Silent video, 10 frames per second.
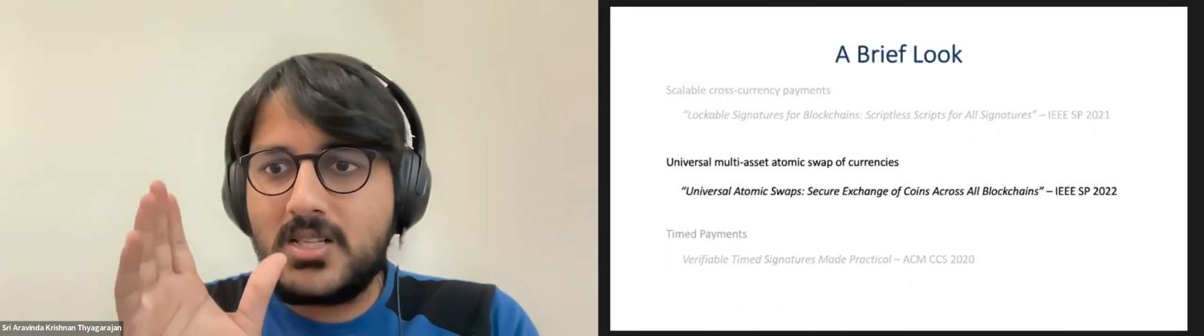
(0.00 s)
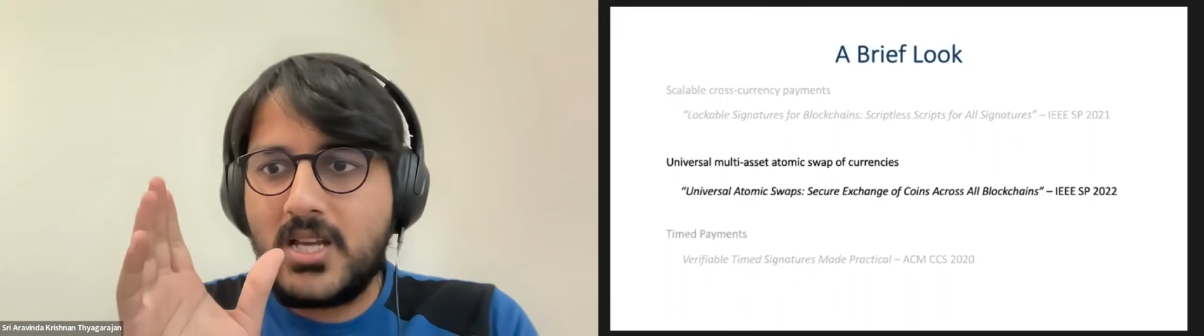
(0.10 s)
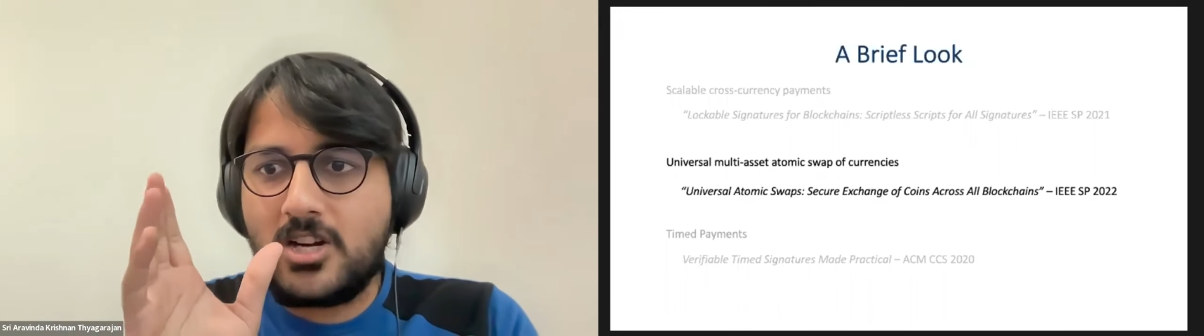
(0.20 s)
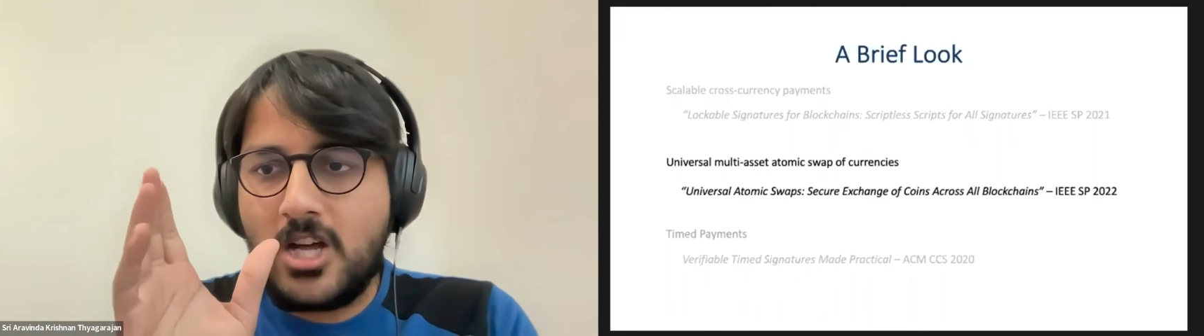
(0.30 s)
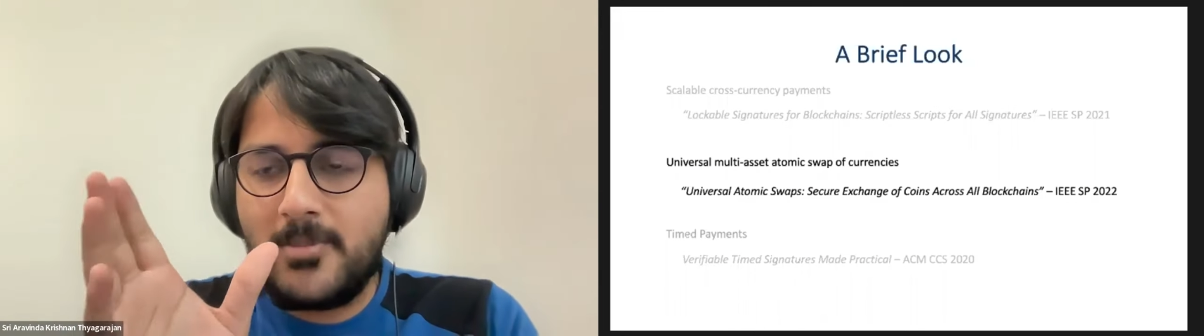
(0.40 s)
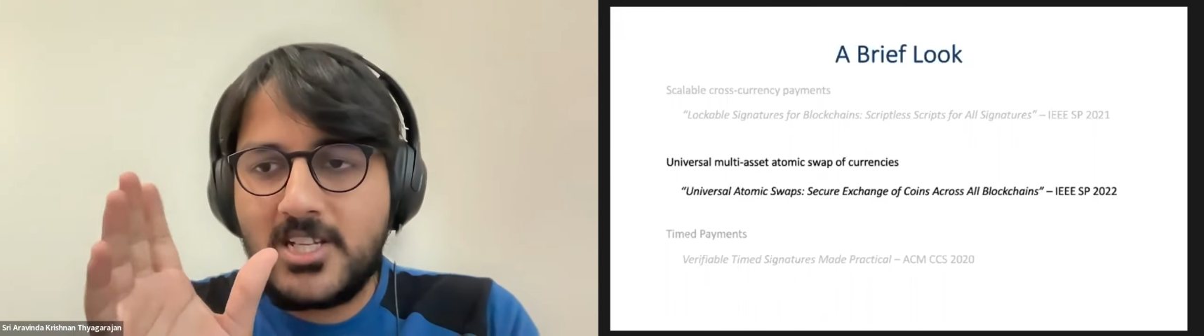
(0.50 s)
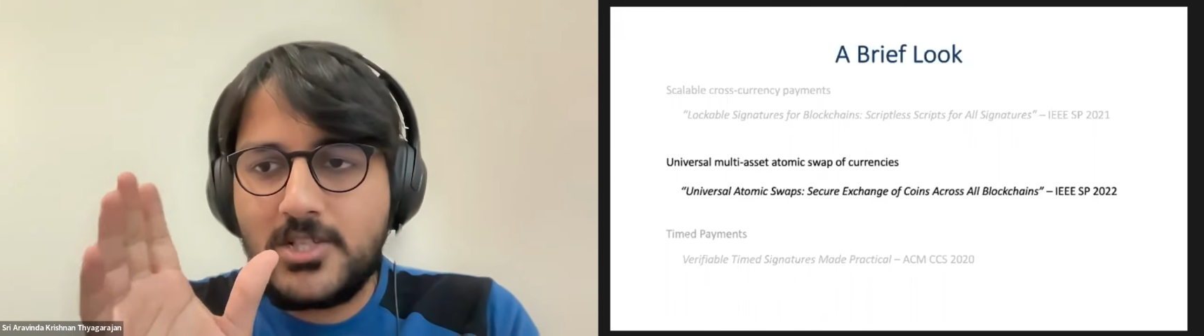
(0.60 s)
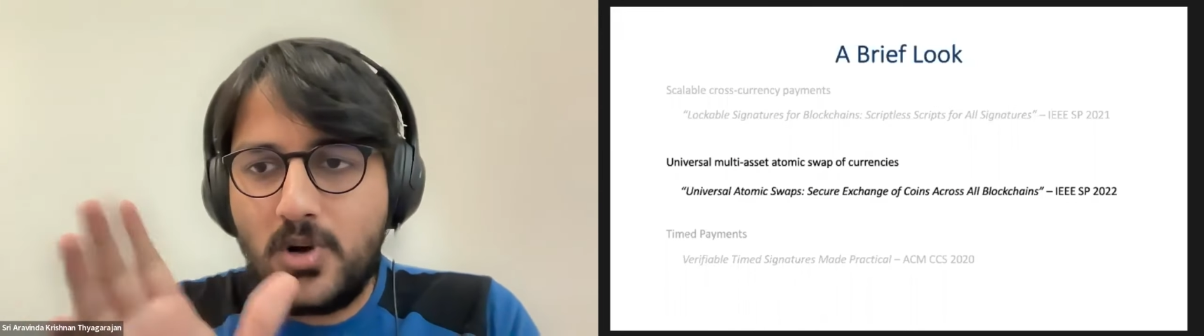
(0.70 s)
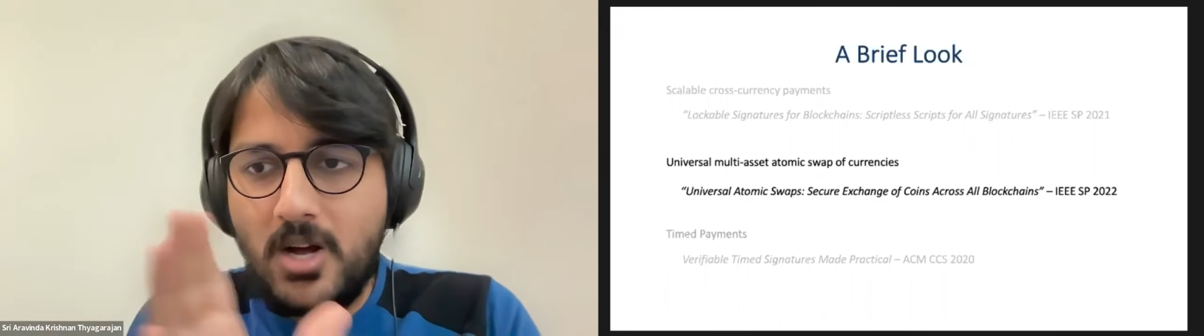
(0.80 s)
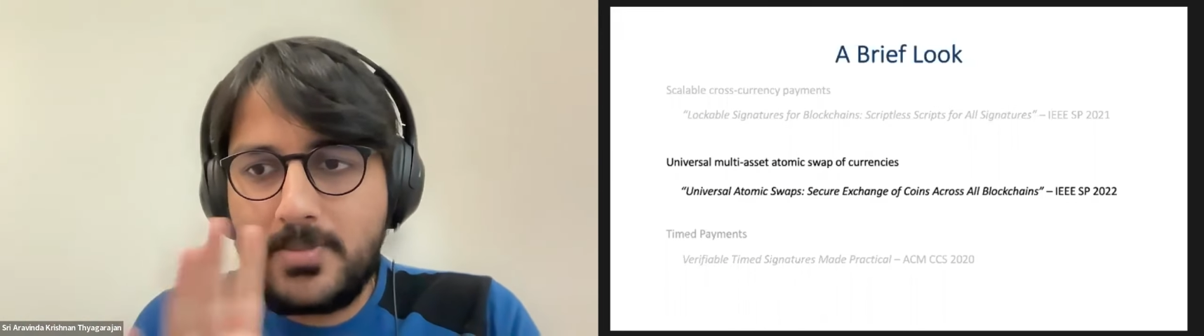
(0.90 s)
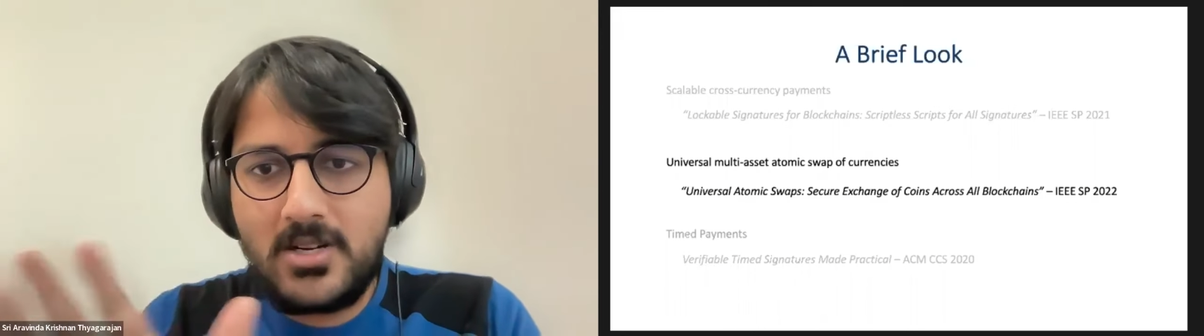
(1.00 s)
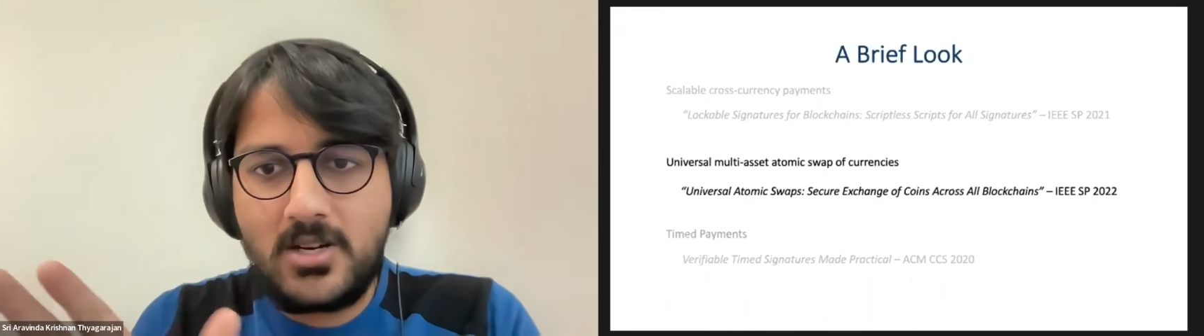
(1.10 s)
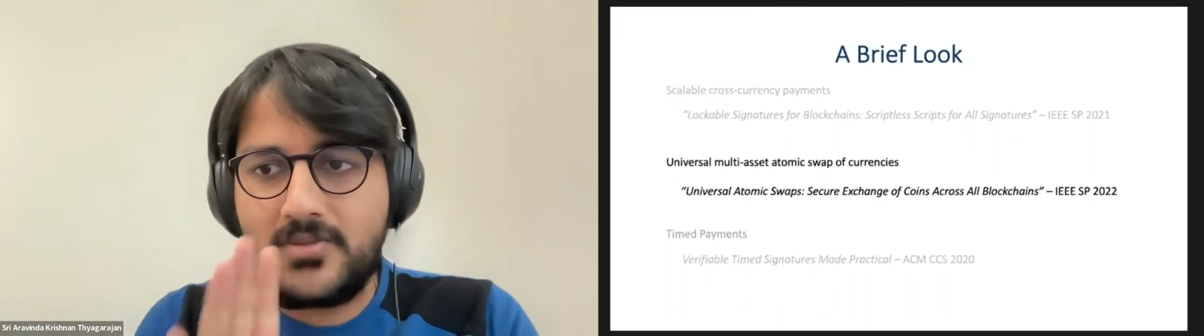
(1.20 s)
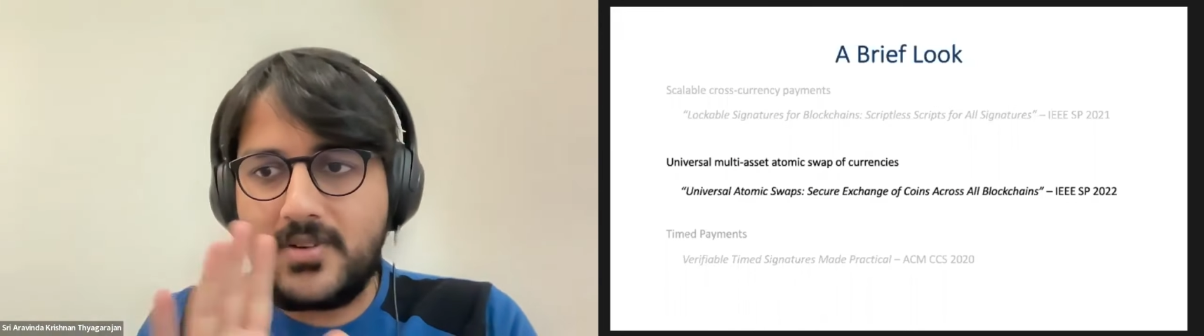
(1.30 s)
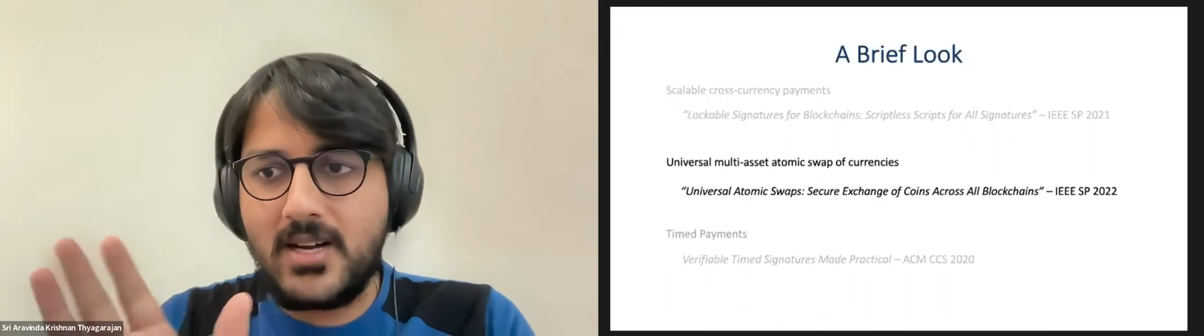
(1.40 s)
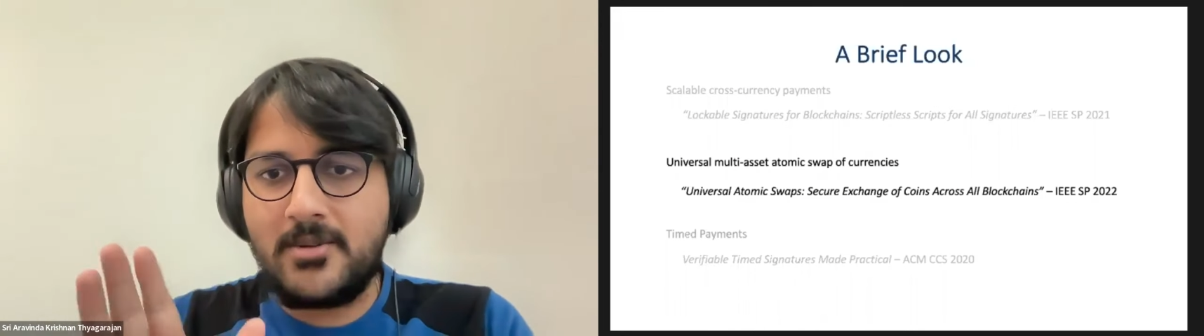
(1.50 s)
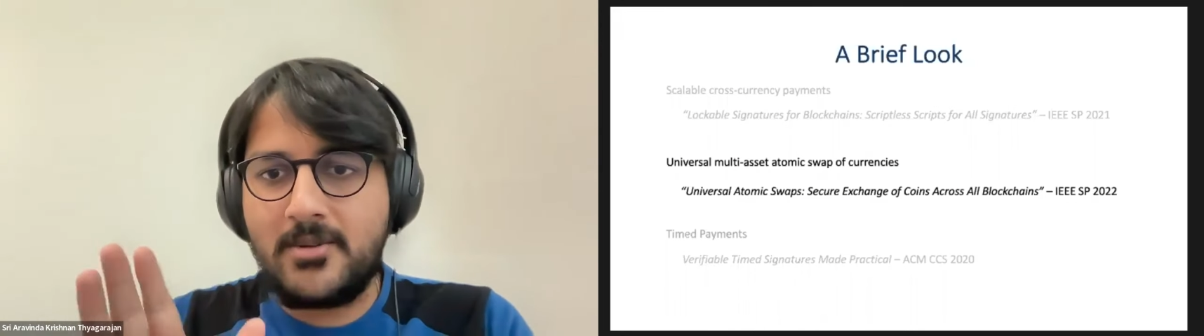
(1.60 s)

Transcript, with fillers: the atomic swap of uh,